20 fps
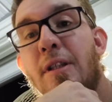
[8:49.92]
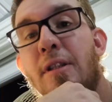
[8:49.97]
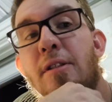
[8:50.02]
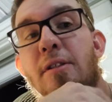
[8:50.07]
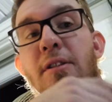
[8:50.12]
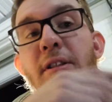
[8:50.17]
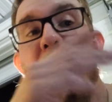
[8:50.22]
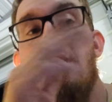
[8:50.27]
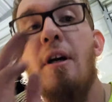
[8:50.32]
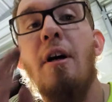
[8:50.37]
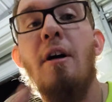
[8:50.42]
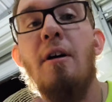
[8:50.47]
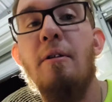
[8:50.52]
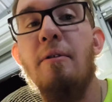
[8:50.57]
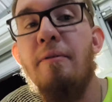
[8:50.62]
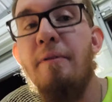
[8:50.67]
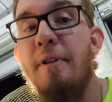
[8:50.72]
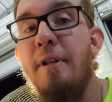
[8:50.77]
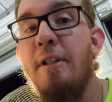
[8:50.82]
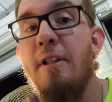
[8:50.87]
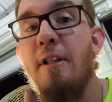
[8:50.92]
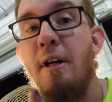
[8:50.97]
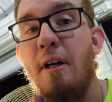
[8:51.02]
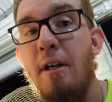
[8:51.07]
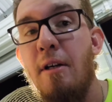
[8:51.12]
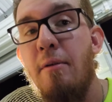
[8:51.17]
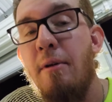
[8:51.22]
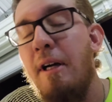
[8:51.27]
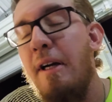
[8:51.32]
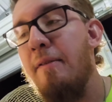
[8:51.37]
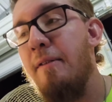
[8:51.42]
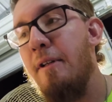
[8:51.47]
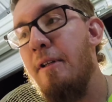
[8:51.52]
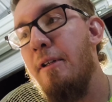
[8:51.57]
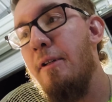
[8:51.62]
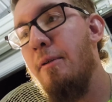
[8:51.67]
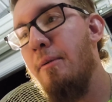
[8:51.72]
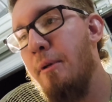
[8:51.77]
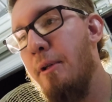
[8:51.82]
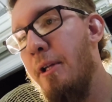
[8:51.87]
So hopefully y'all don't have to
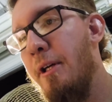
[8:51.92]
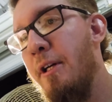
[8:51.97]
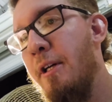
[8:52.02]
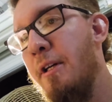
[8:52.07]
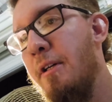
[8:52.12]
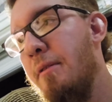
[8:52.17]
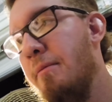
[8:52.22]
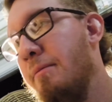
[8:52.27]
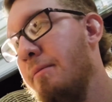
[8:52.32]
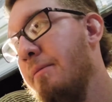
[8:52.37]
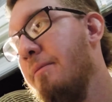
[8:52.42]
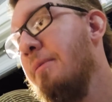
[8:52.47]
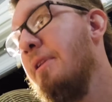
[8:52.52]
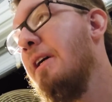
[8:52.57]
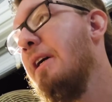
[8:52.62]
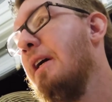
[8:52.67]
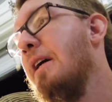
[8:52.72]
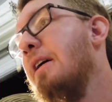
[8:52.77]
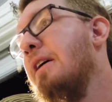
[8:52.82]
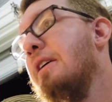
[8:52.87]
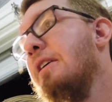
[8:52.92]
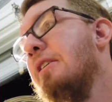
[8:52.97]
deal with that like I